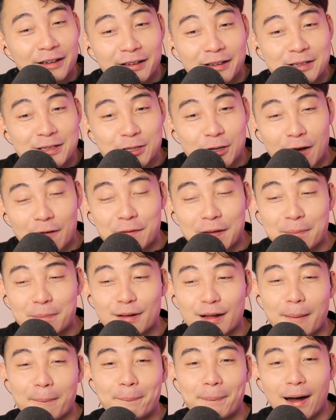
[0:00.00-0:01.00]
So if
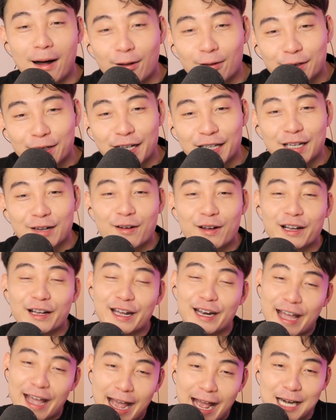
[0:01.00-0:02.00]
people are balding, they want to
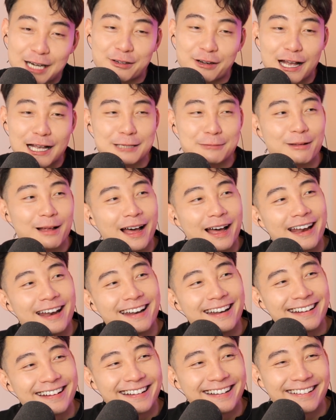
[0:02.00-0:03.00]
get a hair transplant,
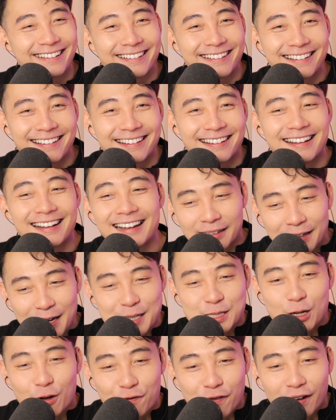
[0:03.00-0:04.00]

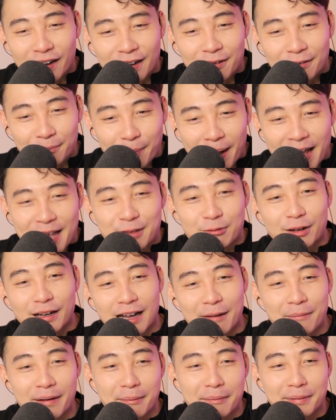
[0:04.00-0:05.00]
Lizzo for men will
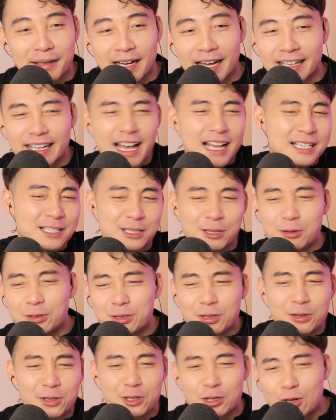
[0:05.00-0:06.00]
come in and be like, yes, you
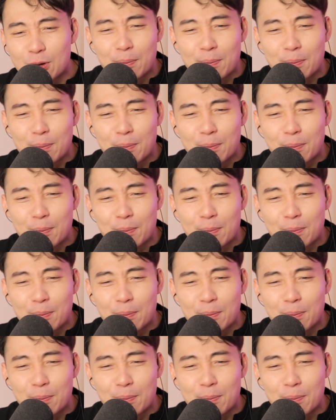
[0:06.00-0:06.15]
do you,